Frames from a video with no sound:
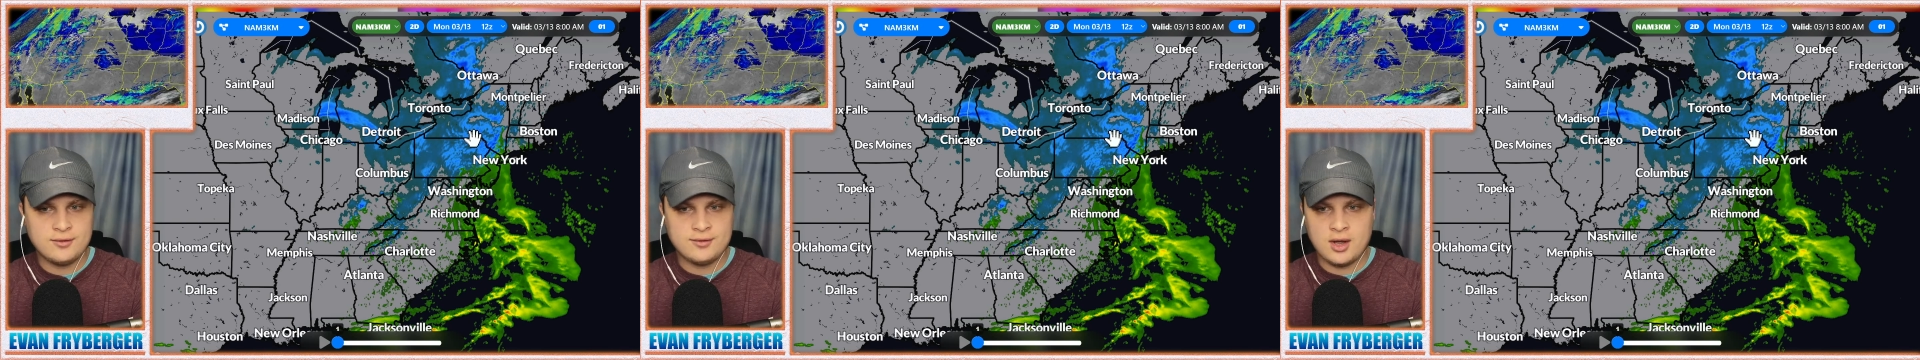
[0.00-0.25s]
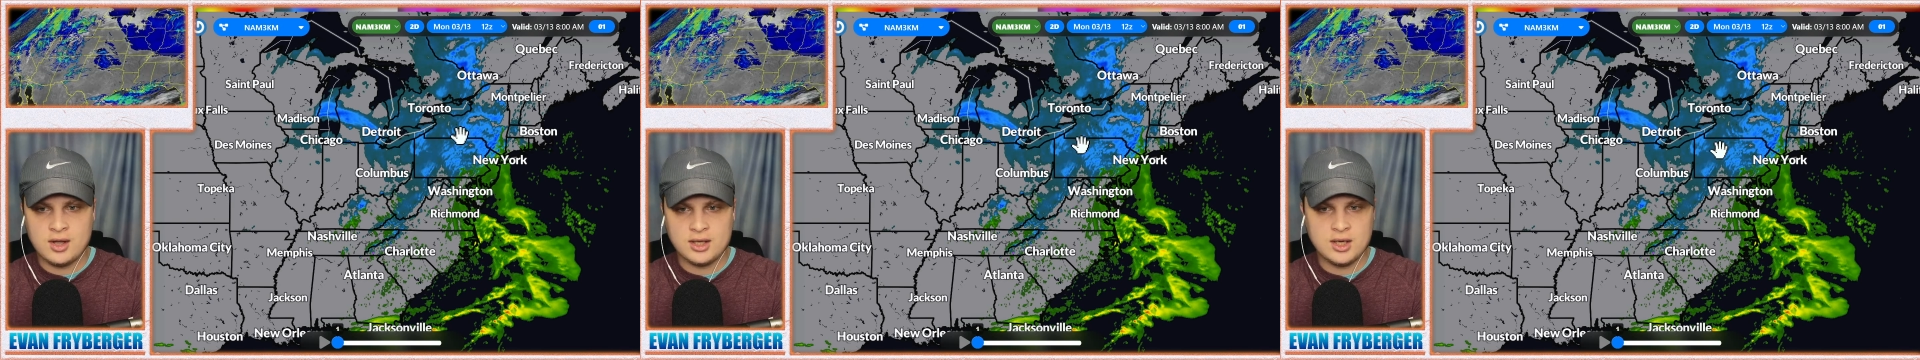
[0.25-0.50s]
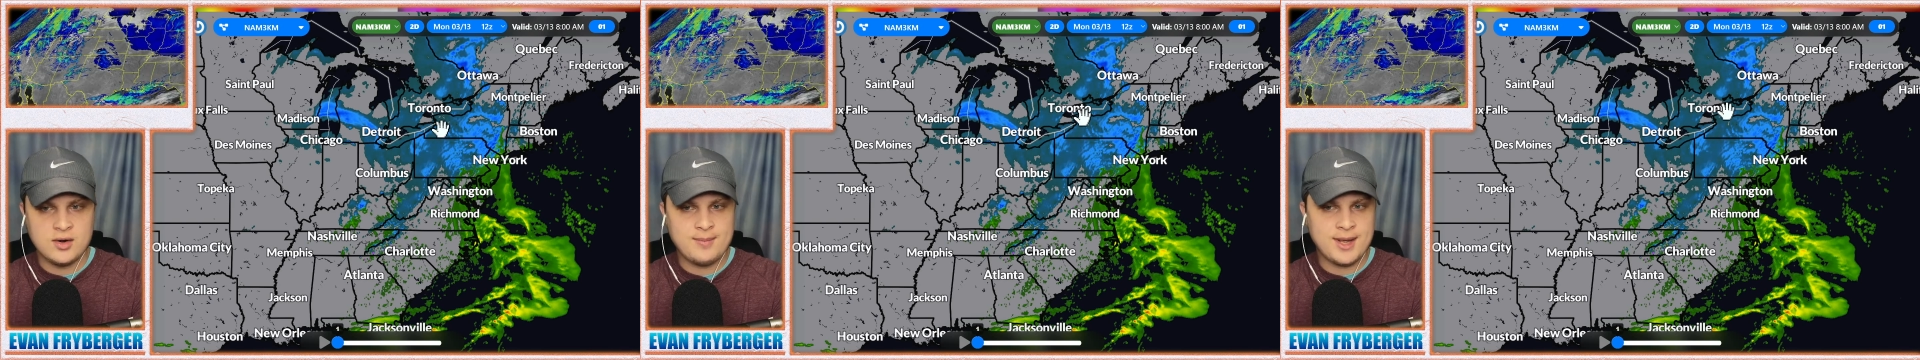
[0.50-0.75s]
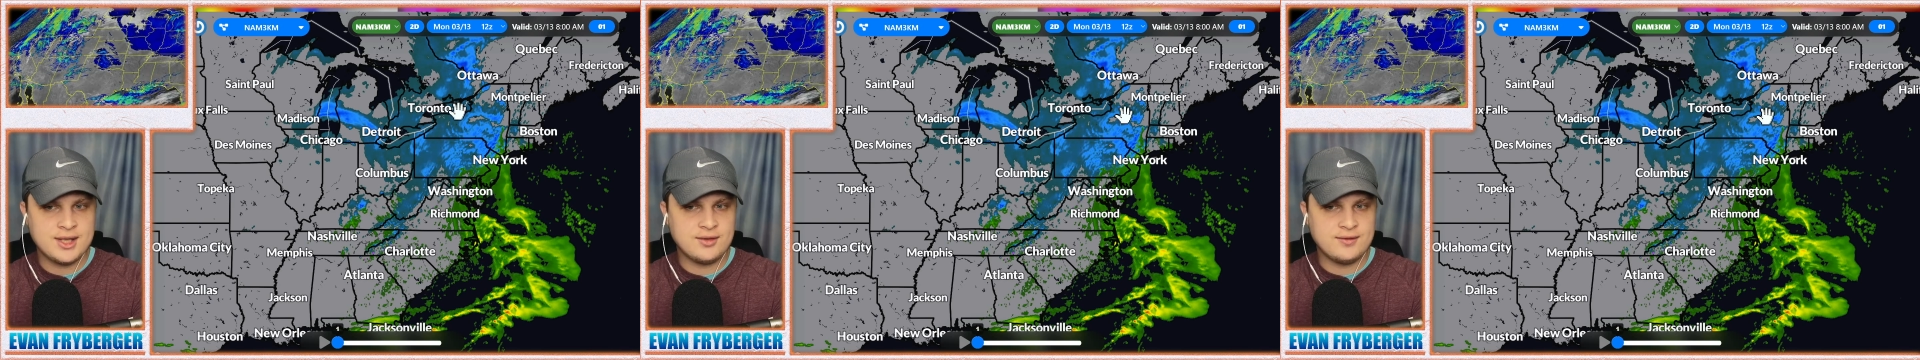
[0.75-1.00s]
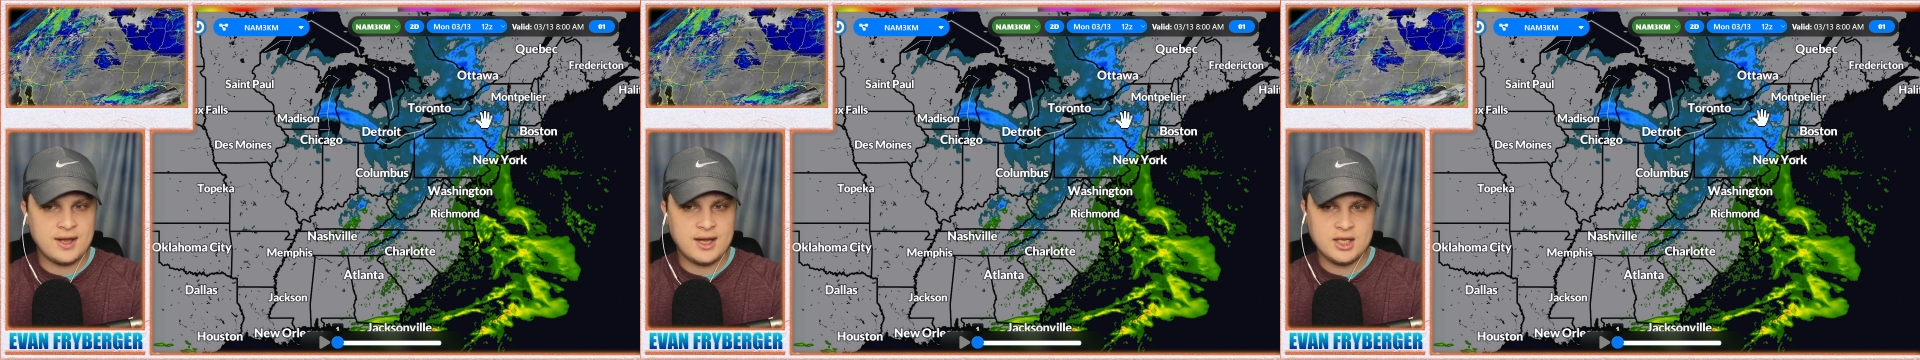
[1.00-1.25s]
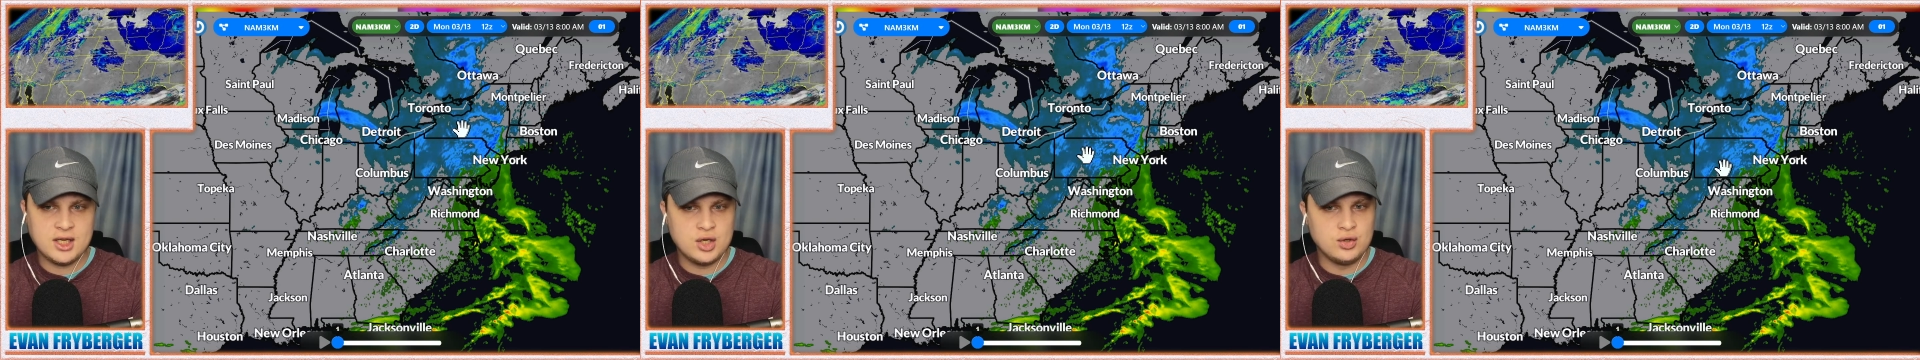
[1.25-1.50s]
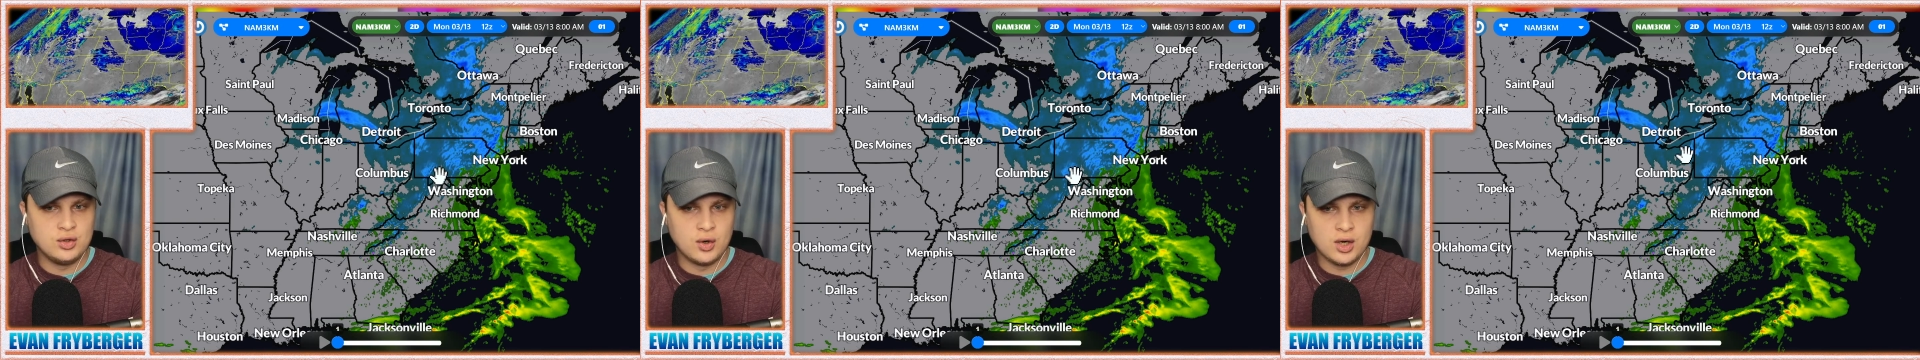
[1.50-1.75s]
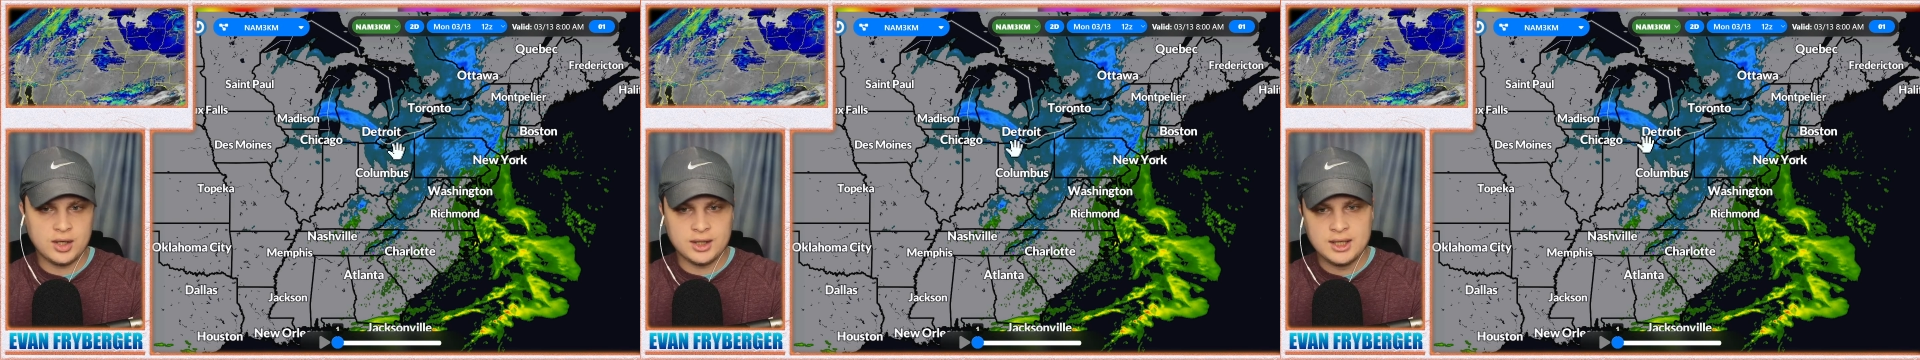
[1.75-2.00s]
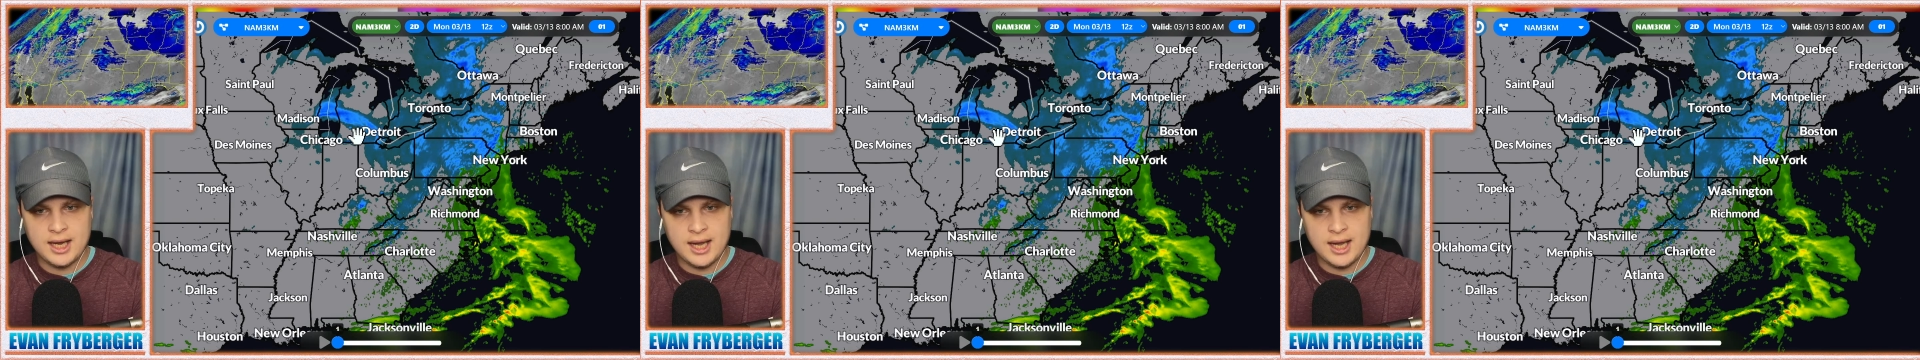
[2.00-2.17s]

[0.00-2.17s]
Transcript: to fall here in Pennsylvania, New York,